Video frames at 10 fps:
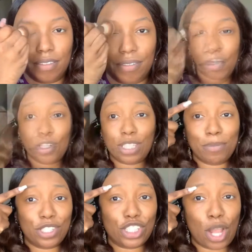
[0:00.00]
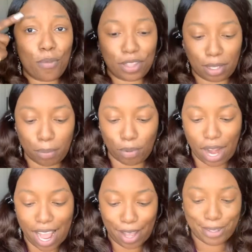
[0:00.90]
First, I'm going to start with the
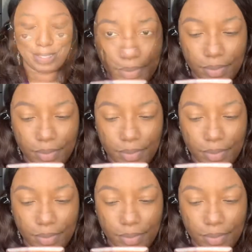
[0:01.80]
brows.